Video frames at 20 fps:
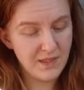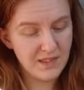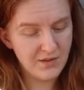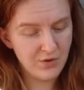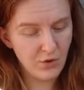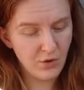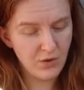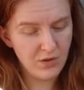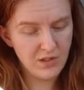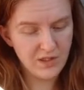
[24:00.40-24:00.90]

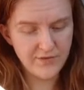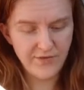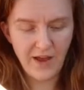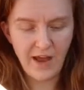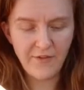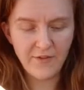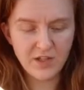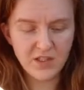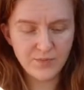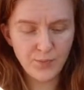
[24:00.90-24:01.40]
Mr. Collins for
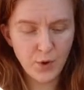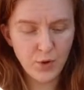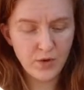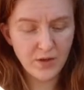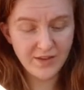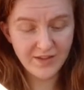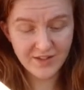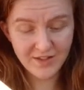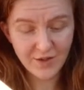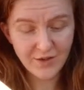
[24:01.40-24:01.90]
having
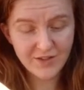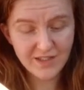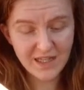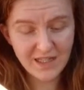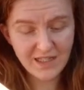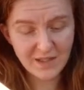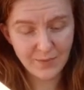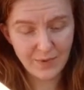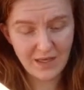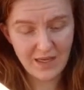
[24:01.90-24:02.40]
spoken so
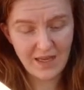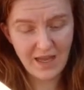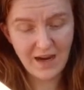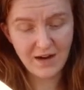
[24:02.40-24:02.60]
sensibly,